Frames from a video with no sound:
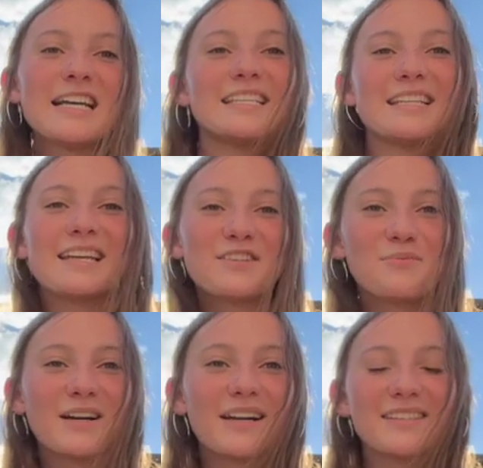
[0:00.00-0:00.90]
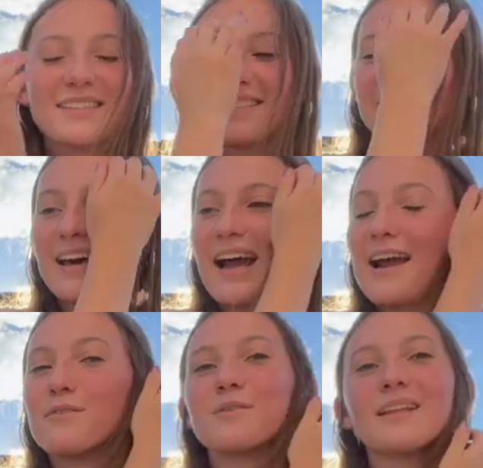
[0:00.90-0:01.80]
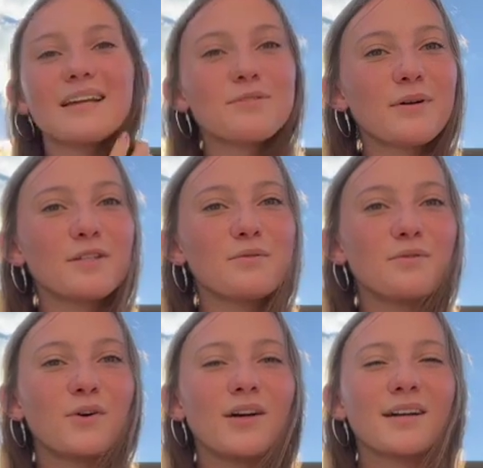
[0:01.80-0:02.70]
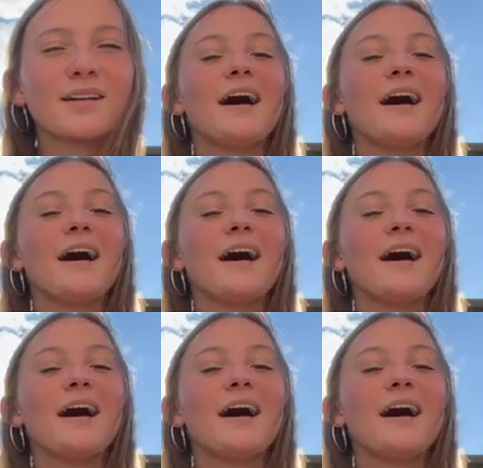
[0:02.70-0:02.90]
city experience that I haven't really experienced before.